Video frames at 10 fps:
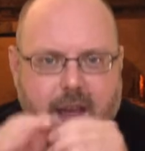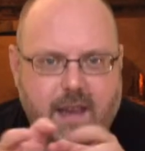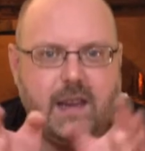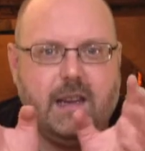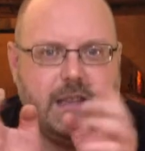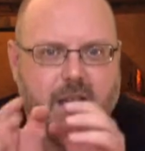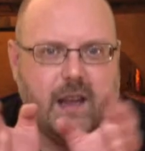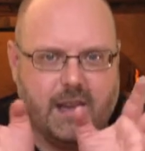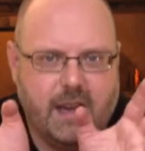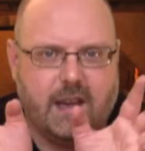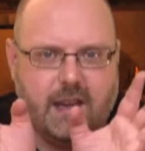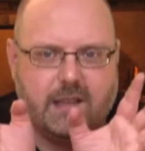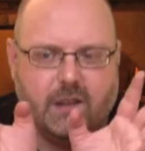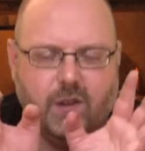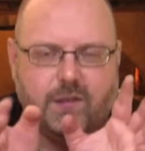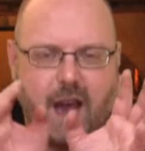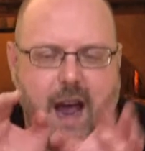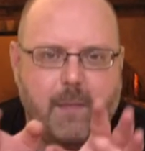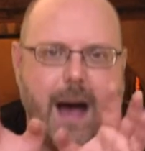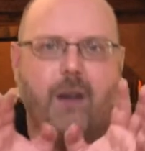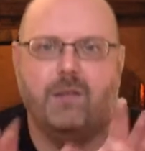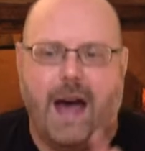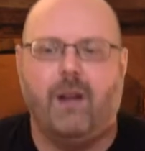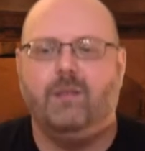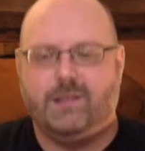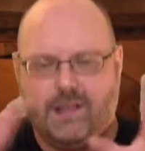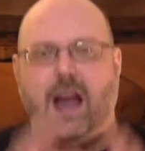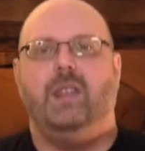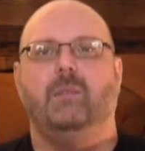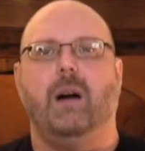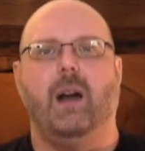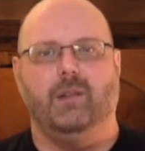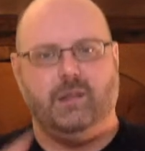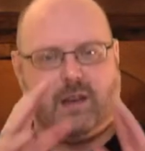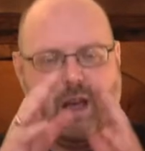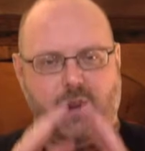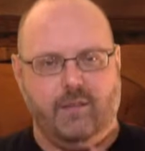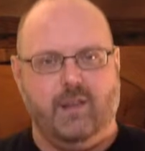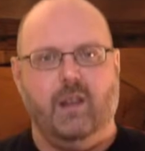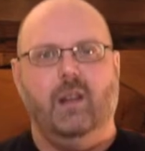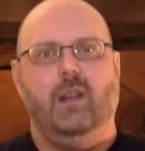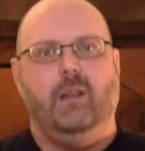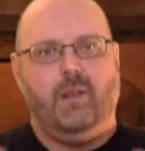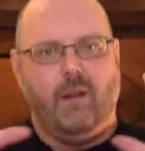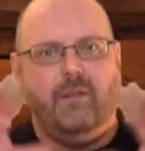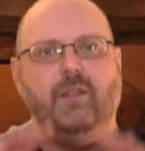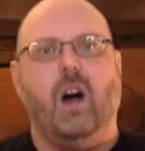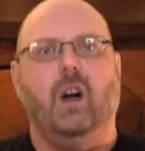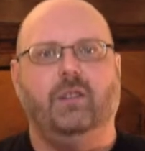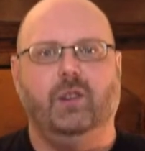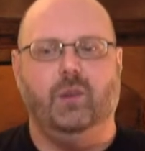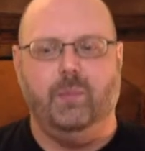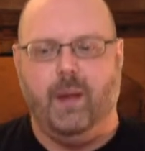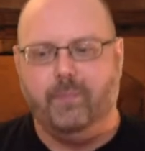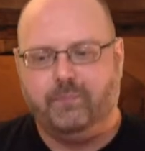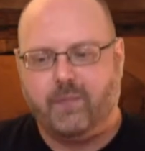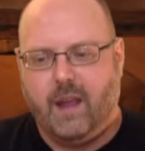I think it needs to, I think it needs a little time out outside the bottle to kind of evolve a little bit.